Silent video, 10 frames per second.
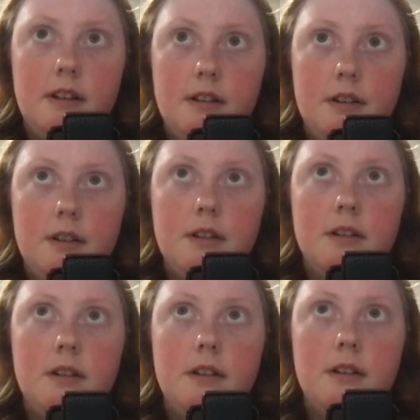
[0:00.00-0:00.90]

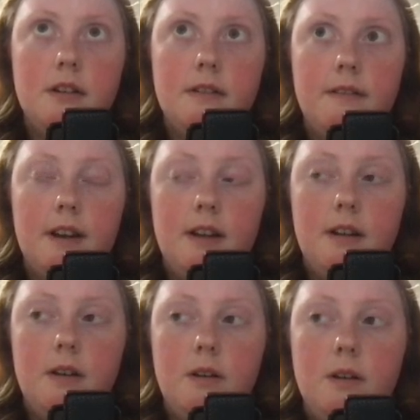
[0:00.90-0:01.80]

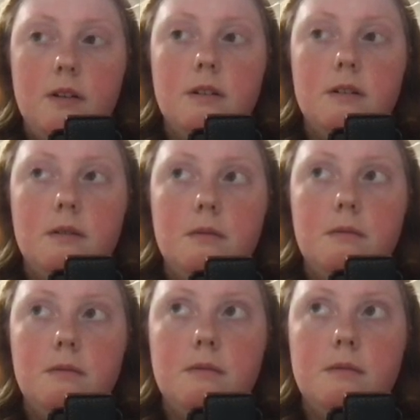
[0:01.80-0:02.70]

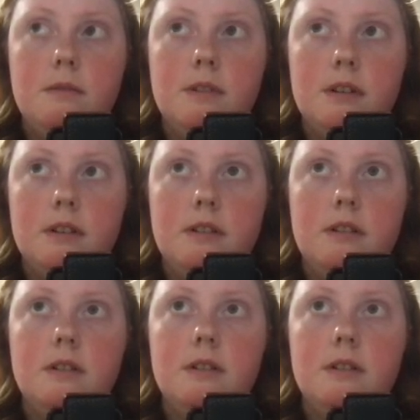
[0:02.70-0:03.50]
(no one is talking)